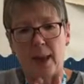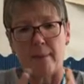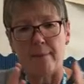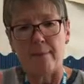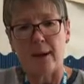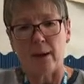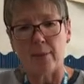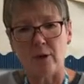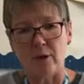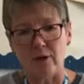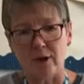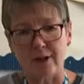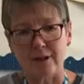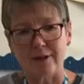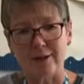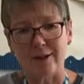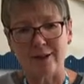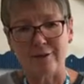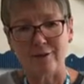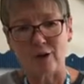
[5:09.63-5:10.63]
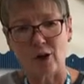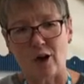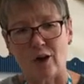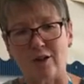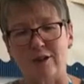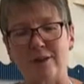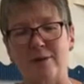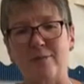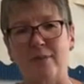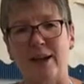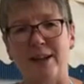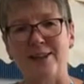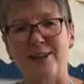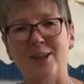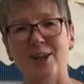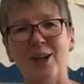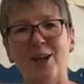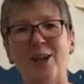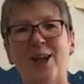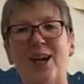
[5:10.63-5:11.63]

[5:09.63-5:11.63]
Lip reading: memories have got better,